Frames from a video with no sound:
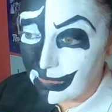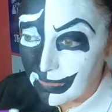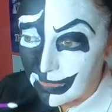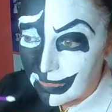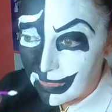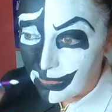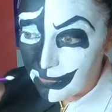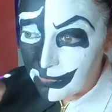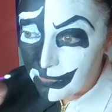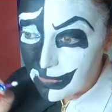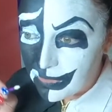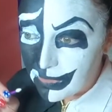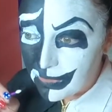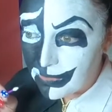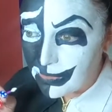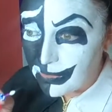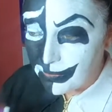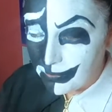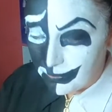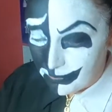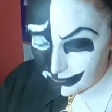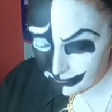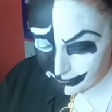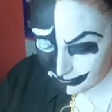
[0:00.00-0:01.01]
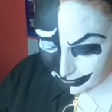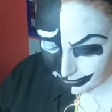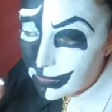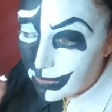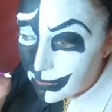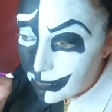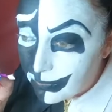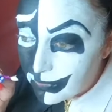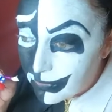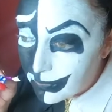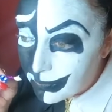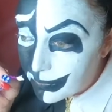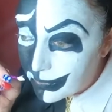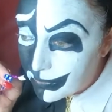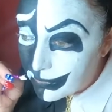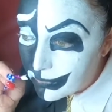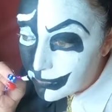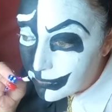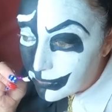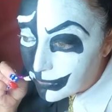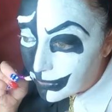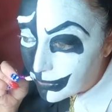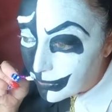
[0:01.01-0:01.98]
Now that I know how it's supposed
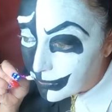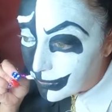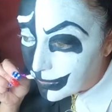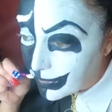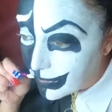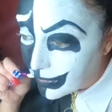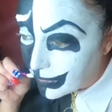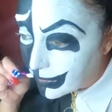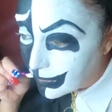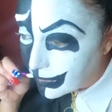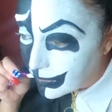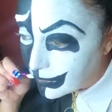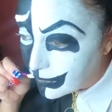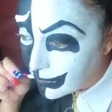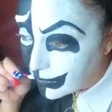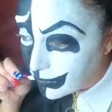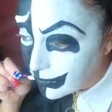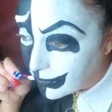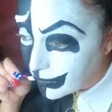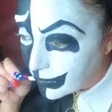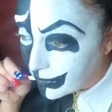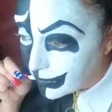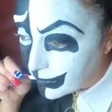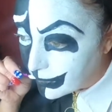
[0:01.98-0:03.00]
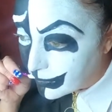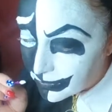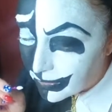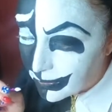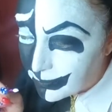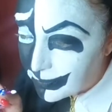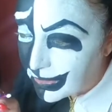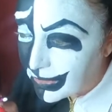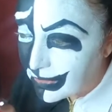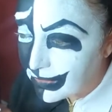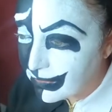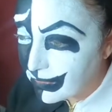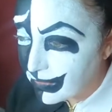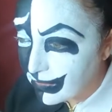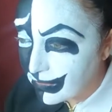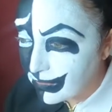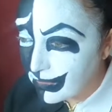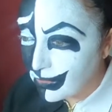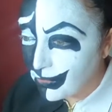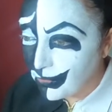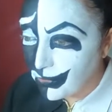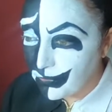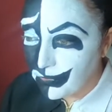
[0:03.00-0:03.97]
to go, I think I can do it. I mean, it's
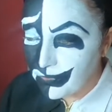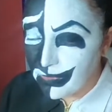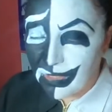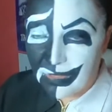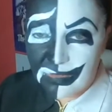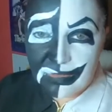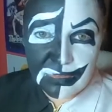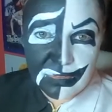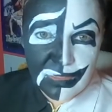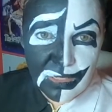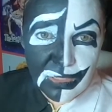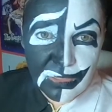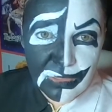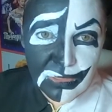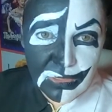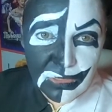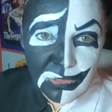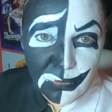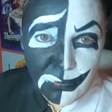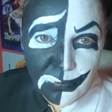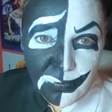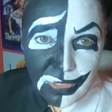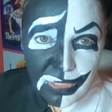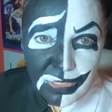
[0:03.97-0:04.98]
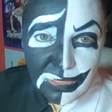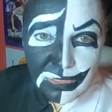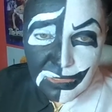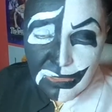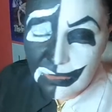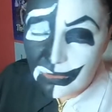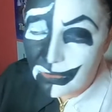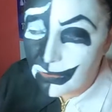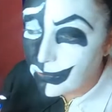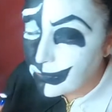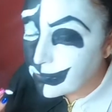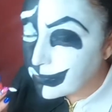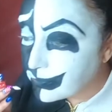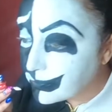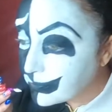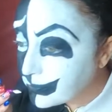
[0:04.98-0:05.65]
easier if that's not in your way, you know?